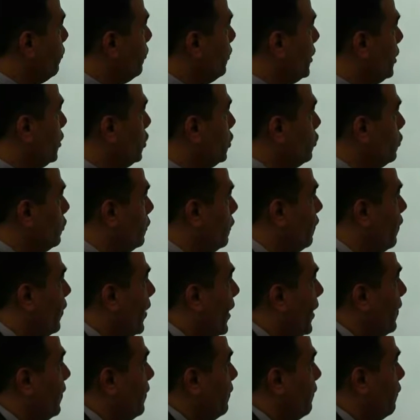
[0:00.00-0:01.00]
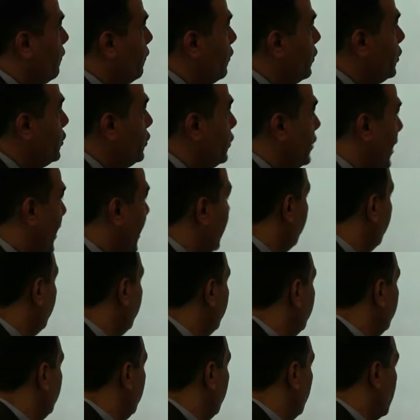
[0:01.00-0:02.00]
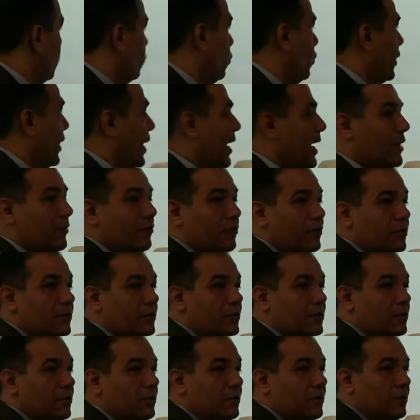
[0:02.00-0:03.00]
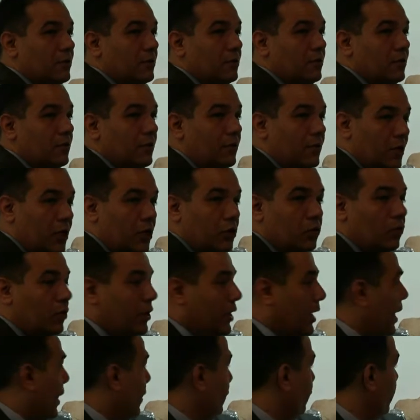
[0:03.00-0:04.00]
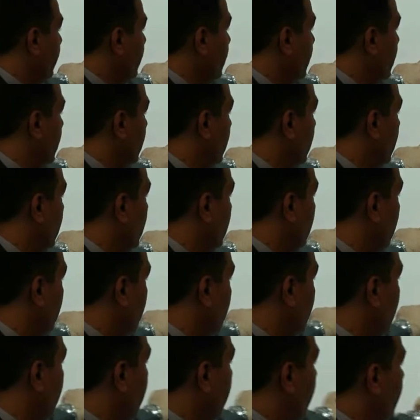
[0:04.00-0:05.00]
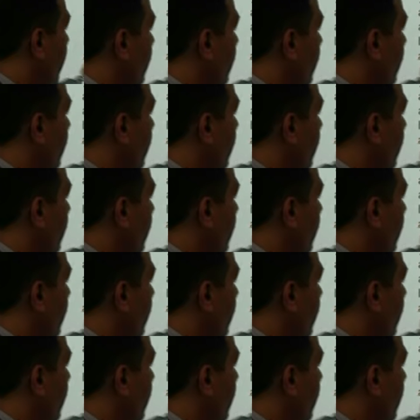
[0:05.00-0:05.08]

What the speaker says: operation to find network address. The network address. Okay, the